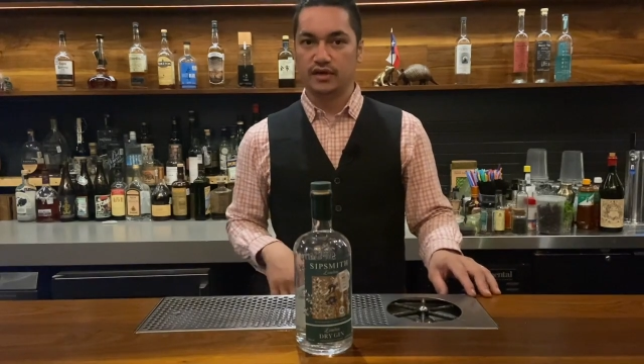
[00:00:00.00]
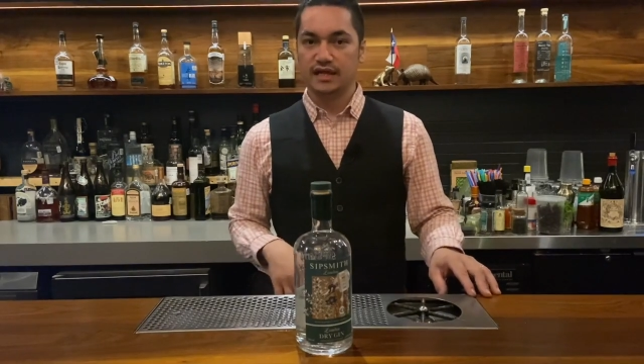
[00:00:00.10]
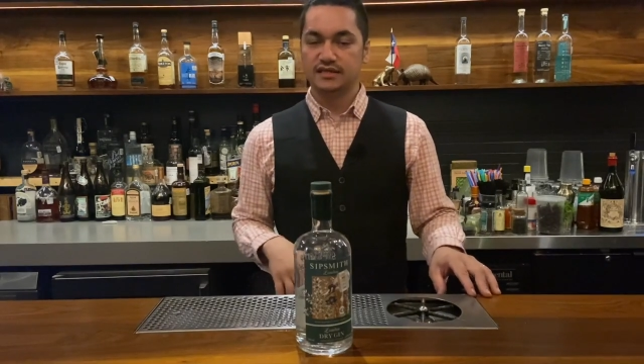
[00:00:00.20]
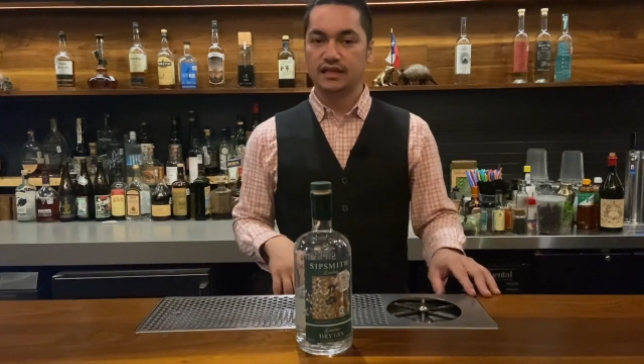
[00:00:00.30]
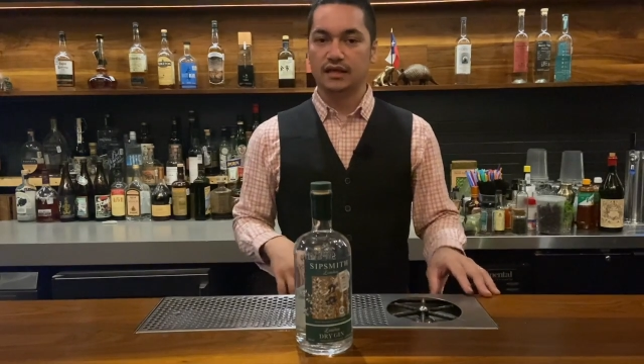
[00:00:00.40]

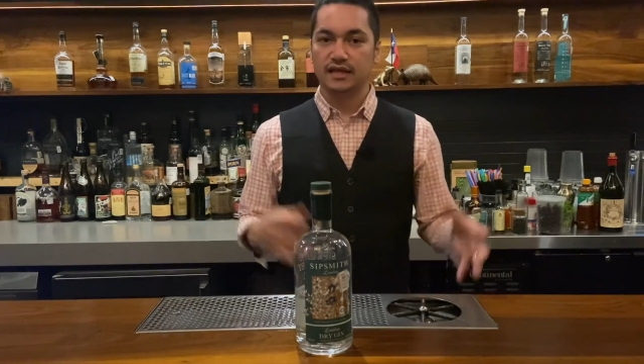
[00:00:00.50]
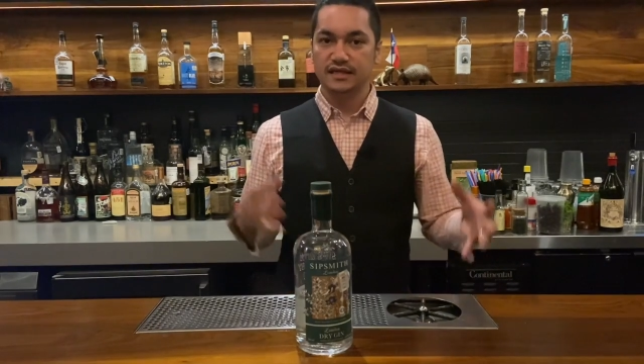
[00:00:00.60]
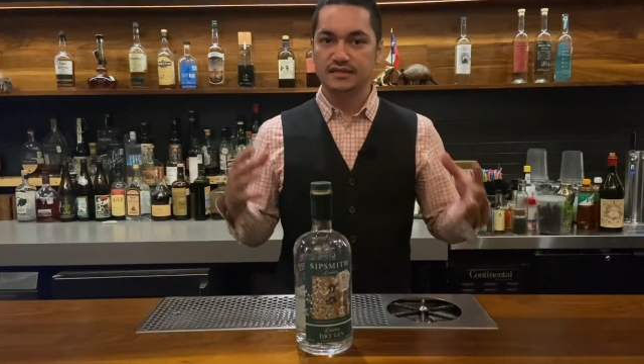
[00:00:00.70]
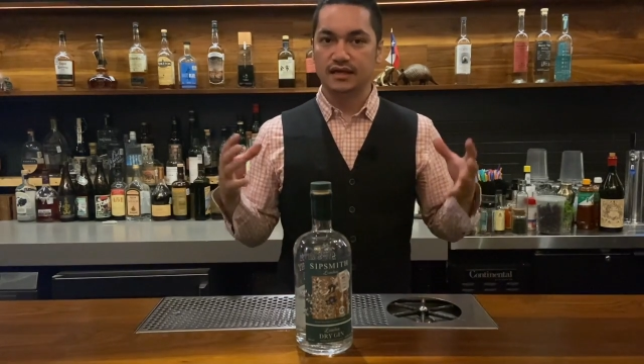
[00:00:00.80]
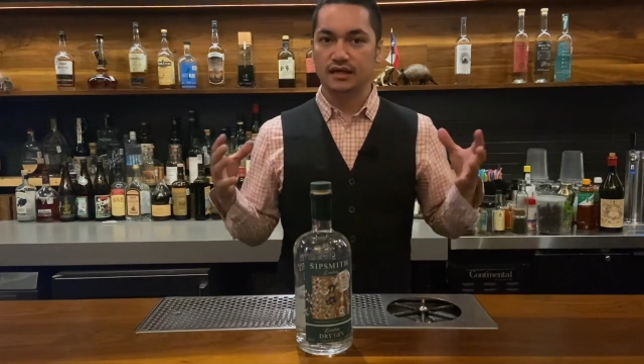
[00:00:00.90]
That's
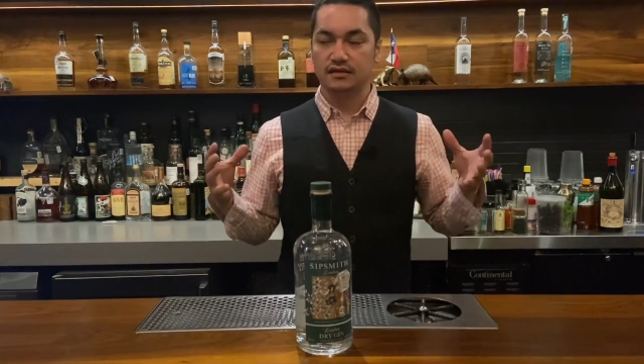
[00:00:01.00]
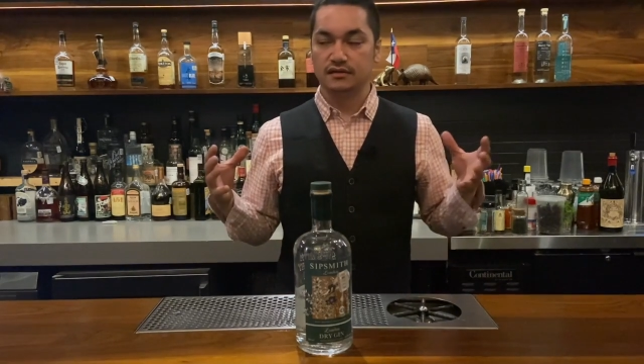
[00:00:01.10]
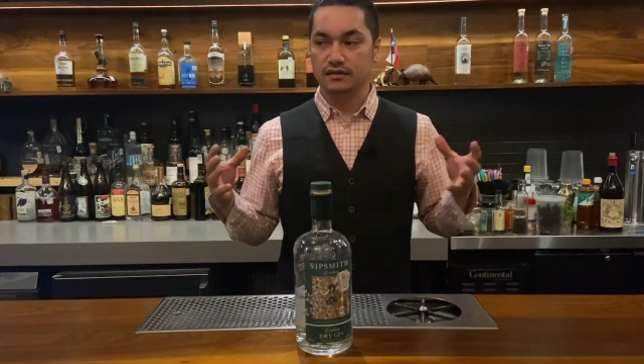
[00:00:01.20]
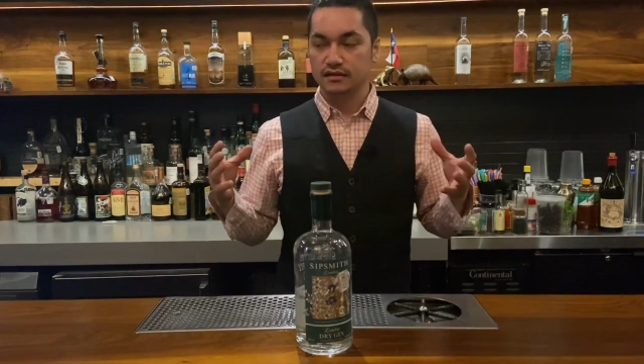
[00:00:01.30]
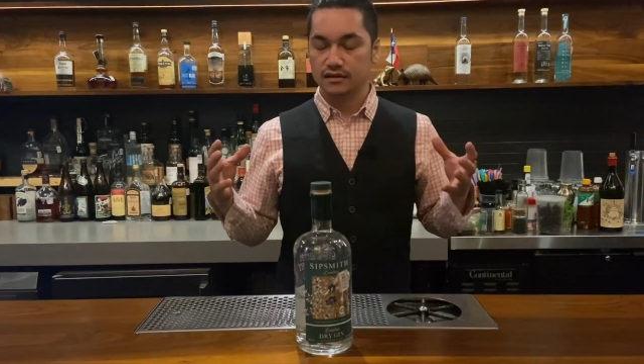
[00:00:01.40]
a
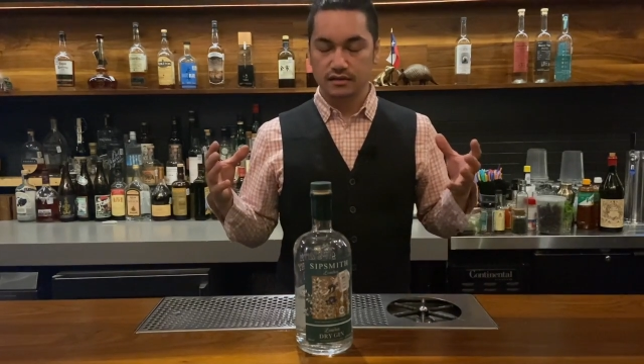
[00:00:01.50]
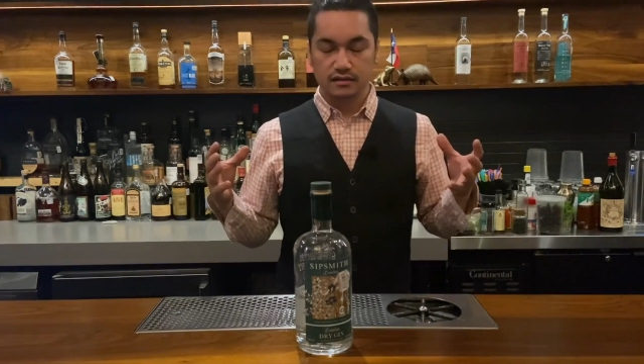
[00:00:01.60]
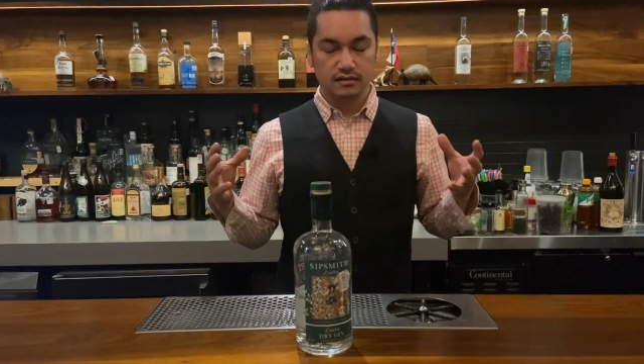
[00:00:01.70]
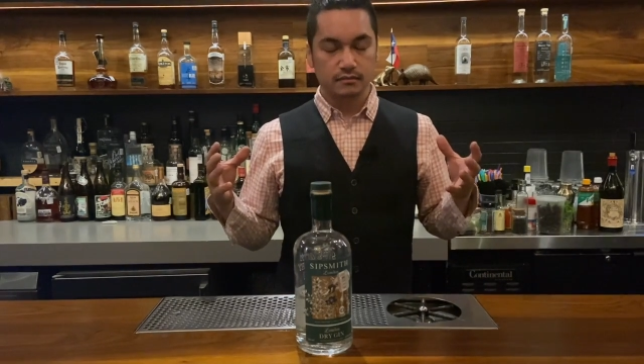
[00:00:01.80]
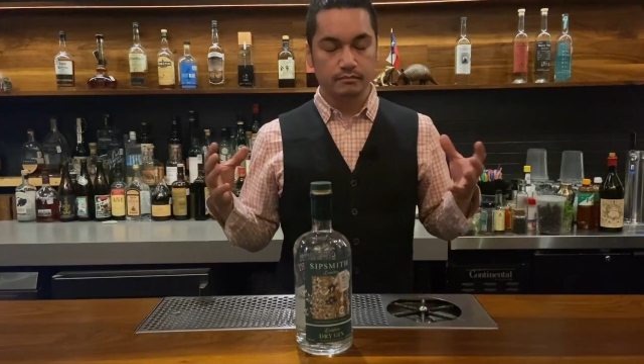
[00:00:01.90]

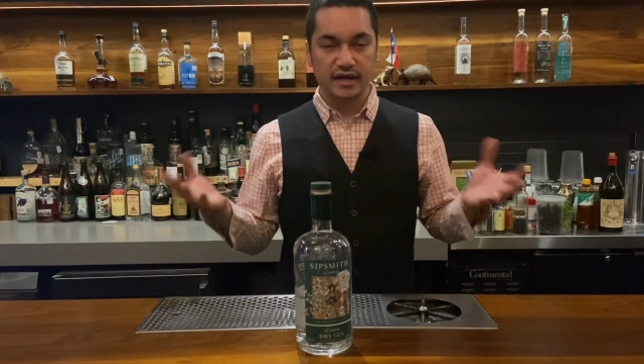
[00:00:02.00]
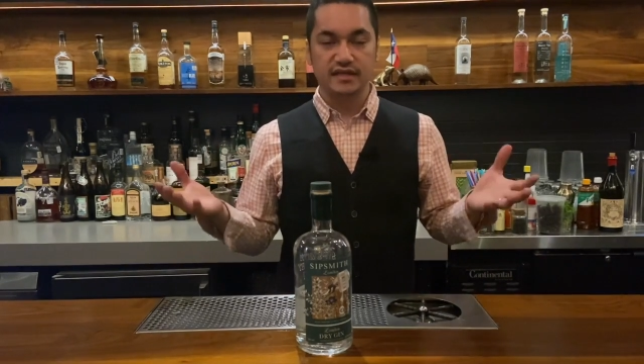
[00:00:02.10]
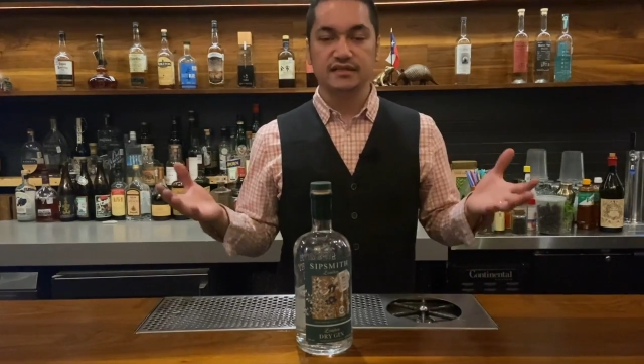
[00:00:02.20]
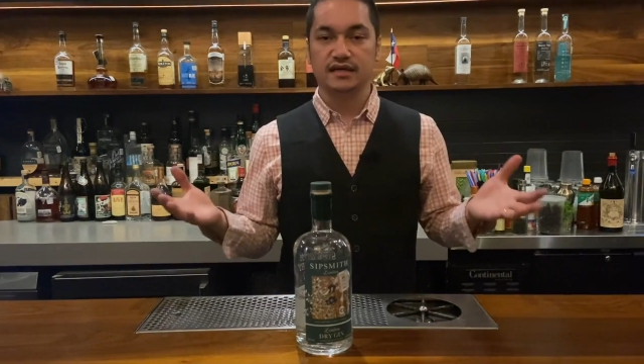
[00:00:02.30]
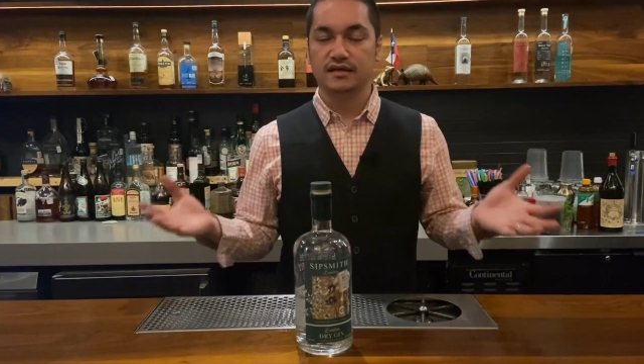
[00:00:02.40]

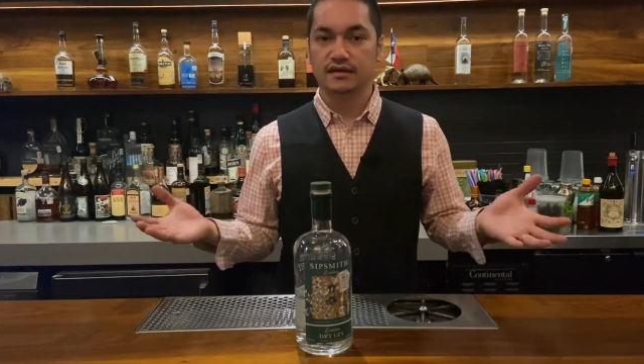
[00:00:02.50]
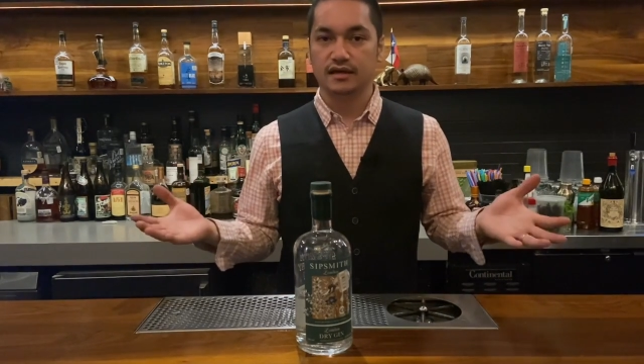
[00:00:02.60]
basic